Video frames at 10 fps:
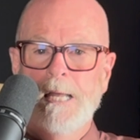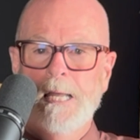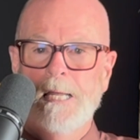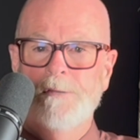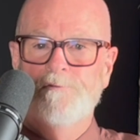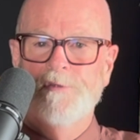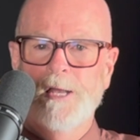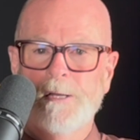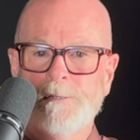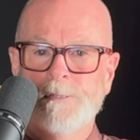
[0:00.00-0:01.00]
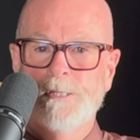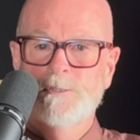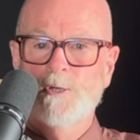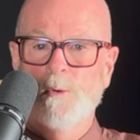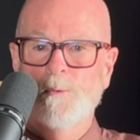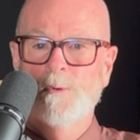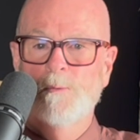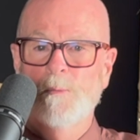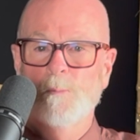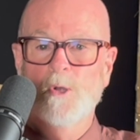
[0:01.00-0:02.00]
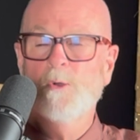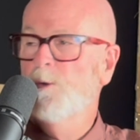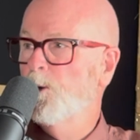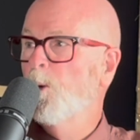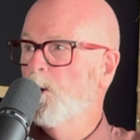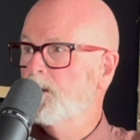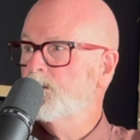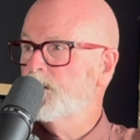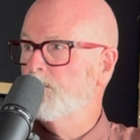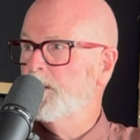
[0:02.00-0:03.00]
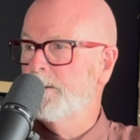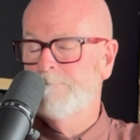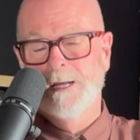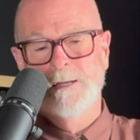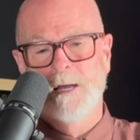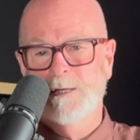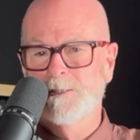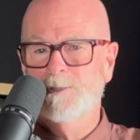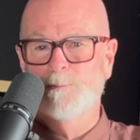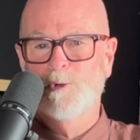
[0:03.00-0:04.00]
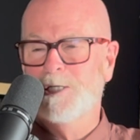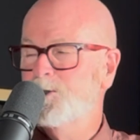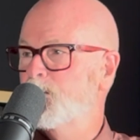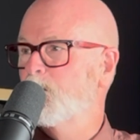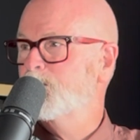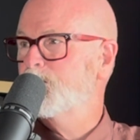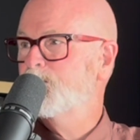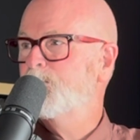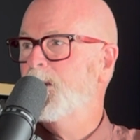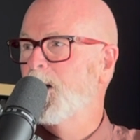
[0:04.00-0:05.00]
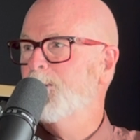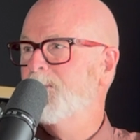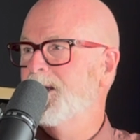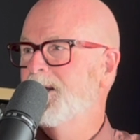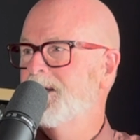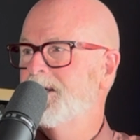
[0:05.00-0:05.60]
And so when we're going to war in something, I got some great soldiers behind me.